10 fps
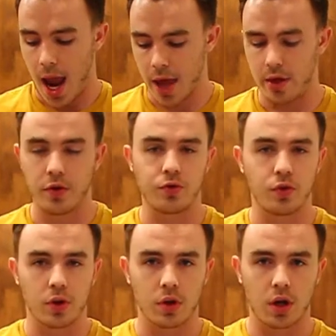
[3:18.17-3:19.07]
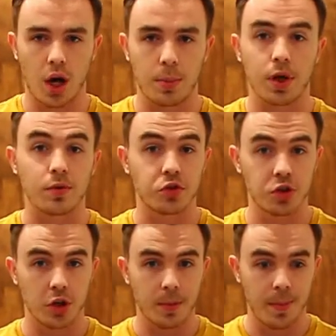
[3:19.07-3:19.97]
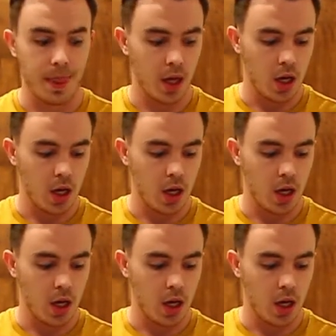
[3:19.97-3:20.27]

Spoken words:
and then a 1/4 cup of sugar.